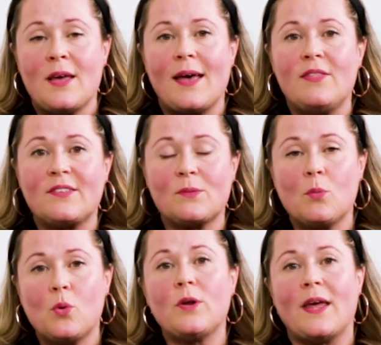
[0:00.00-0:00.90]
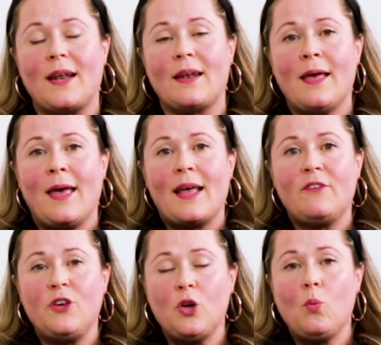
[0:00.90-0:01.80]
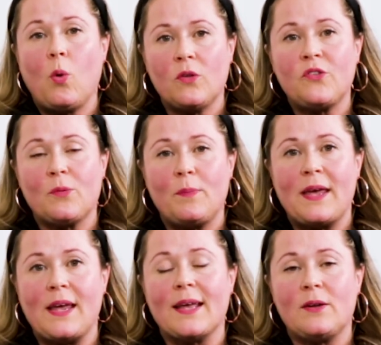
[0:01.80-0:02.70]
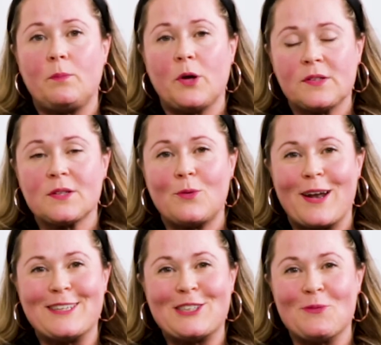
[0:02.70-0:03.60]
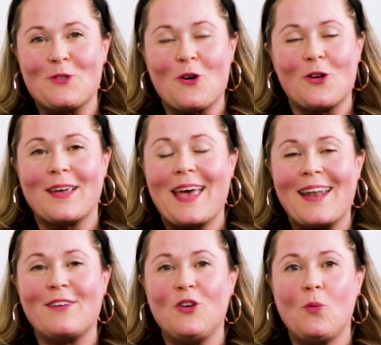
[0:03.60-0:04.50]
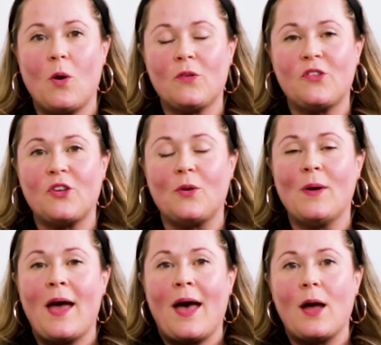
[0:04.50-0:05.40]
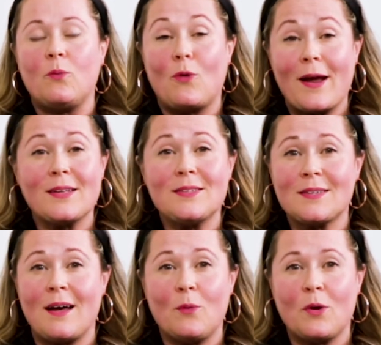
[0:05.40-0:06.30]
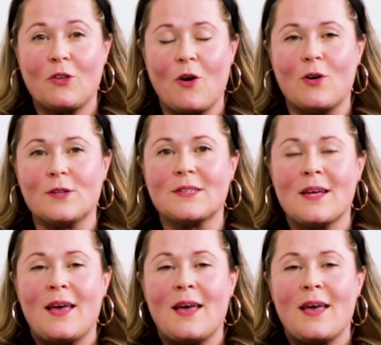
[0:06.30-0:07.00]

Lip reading: And this morning, if you want to be in personal relationship with God, again, if you want to and reconcile with God,